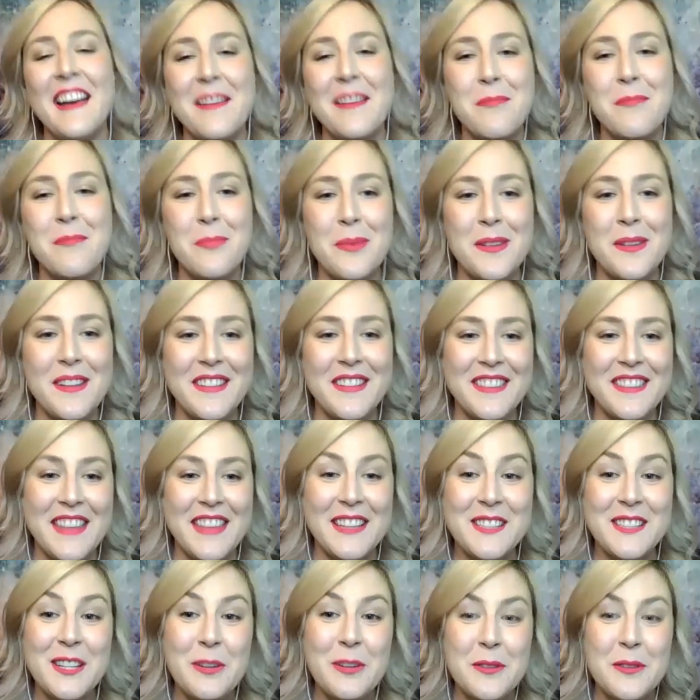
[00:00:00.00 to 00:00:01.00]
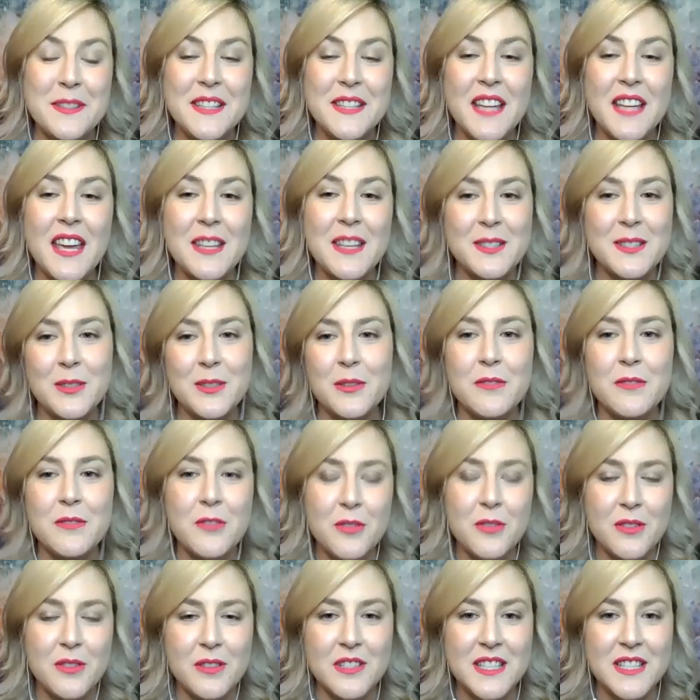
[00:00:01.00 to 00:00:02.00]
But that's not always the case. So if you
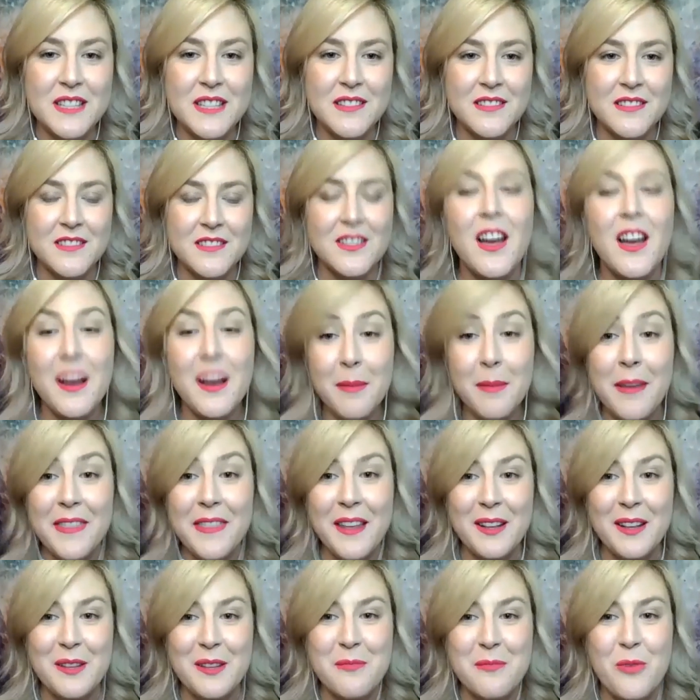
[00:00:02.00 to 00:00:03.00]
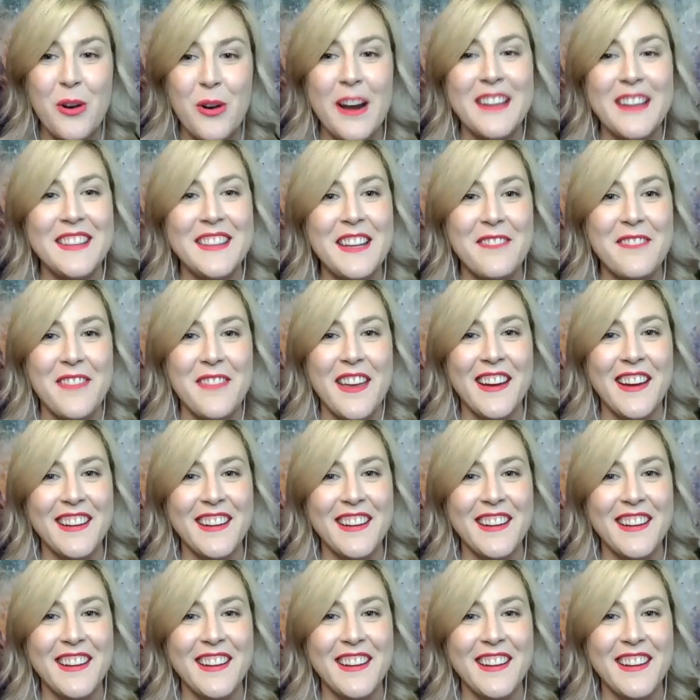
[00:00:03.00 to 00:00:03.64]
can talk about that a little more, I'd love that.